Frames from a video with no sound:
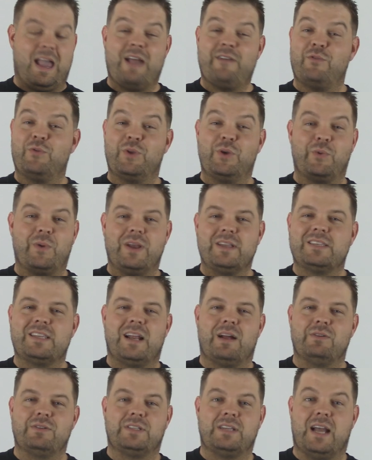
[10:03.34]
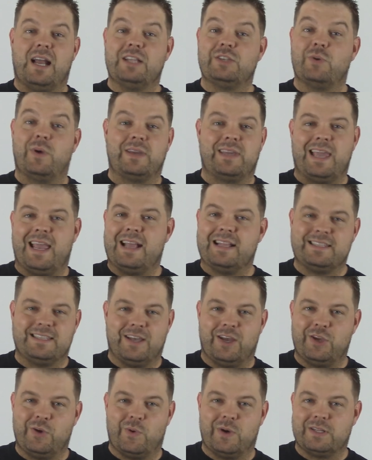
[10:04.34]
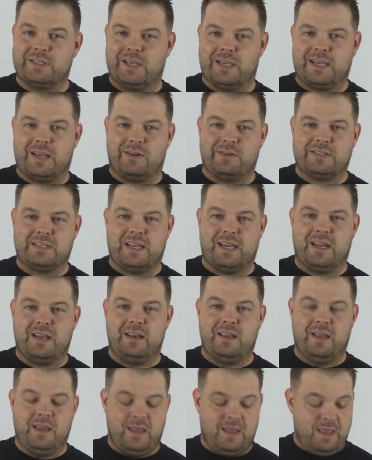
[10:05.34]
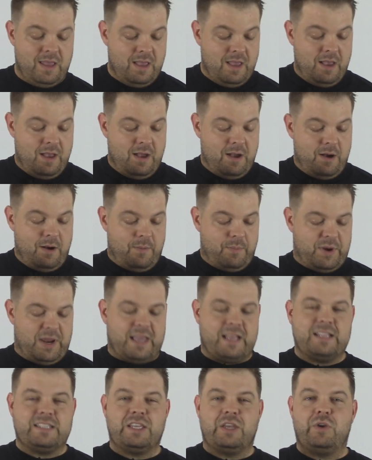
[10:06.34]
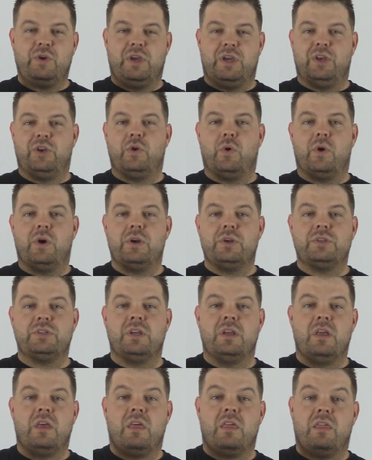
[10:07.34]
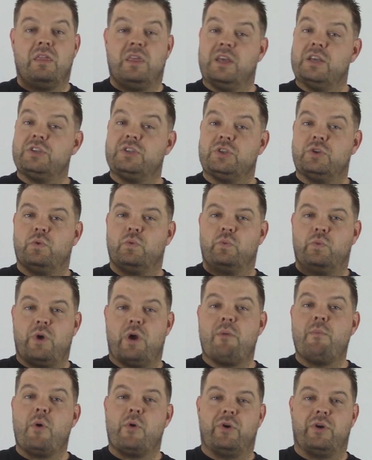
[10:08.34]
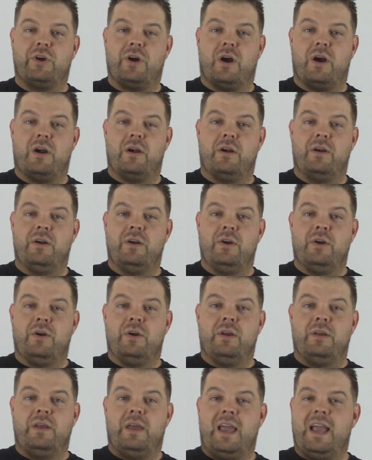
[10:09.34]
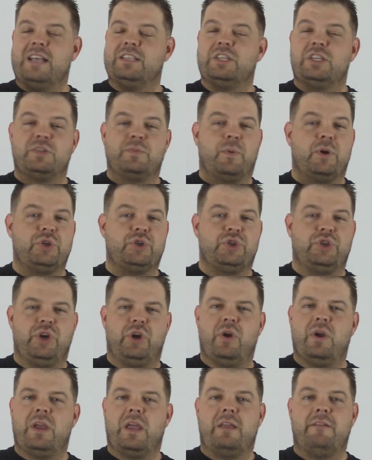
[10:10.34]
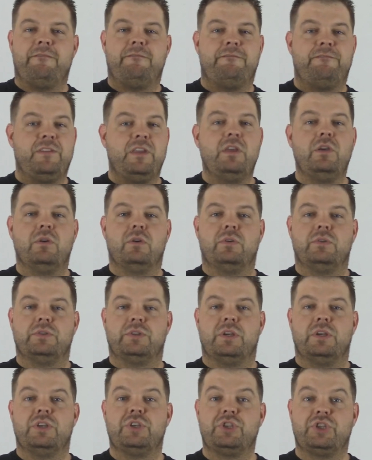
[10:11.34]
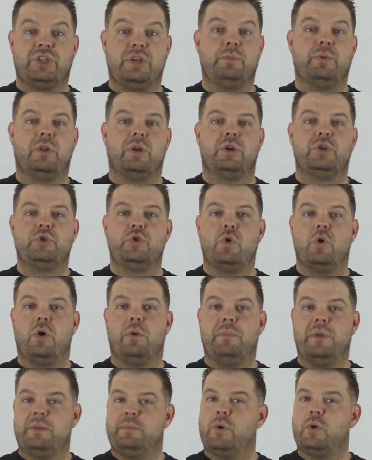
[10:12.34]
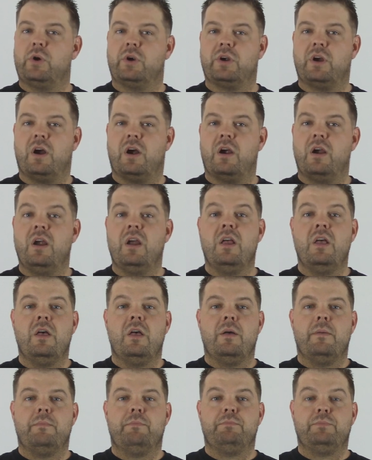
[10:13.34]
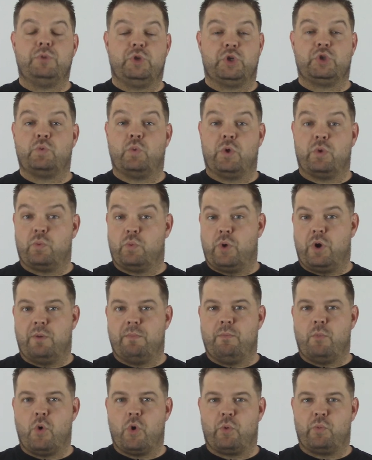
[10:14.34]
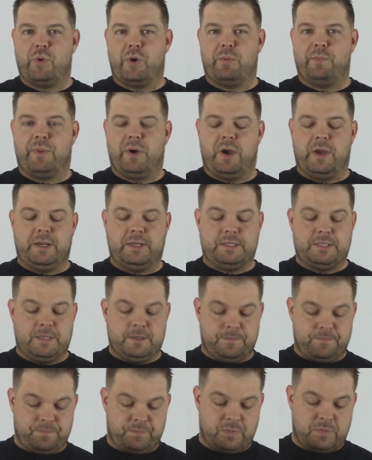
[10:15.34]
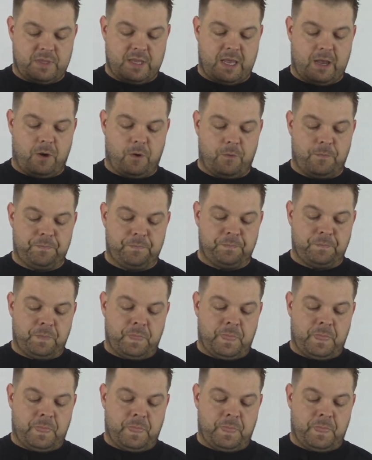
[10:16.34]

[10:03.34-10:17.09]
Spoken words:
haven't really raced it outside, so I can't tell you what it's like outside. But I can tell you indoors, this rear motor car has as much steering and feels similar to a mid-motor car, just with more rear bite. Now,